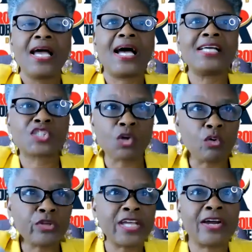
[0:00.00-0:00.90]
And
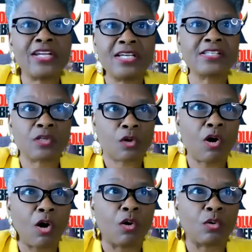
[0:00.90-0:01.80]
so there is a
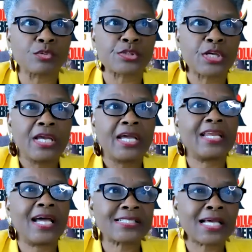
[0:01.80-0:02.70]
cause.
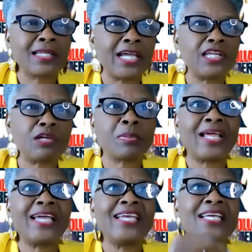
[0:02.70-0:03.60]
And as I land a
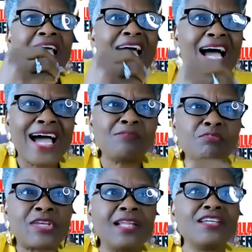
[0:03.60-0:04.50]
plane,
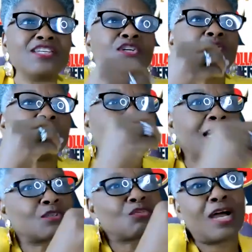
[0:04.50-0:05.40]
I'm telling you,
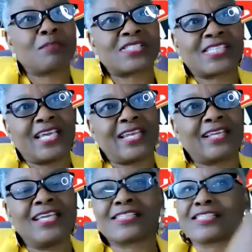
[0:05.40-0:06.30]
Dr. Roberts said
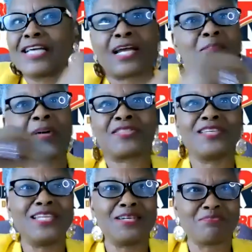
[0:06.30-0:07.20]
it. It's not about the
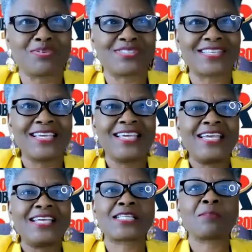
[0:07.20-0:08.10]
numbers.
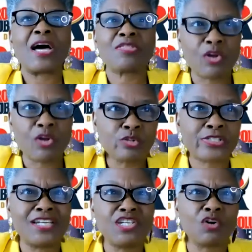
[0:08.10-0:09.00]
It's about those
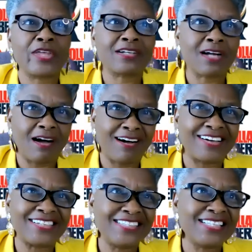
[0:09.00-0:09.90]
that know their
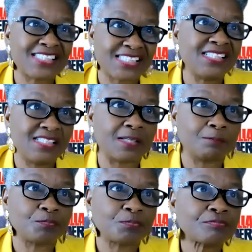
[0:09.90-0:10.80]
God in this
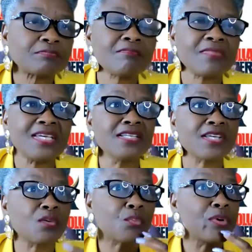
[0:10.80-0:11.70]
season. And
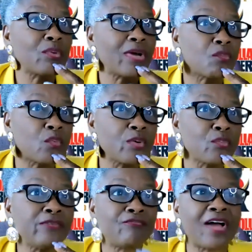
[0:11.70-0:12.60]
so when
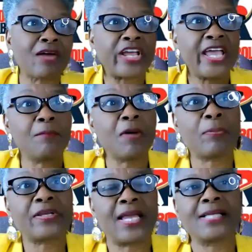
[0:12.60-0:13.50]
we came
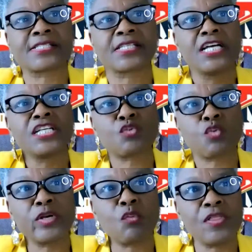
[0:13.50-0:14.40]
up against
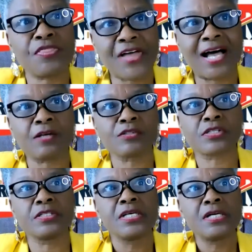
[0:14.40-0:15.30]

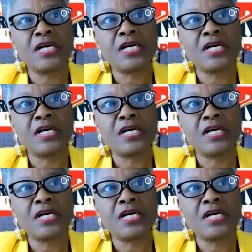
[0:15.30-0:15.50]
21,000.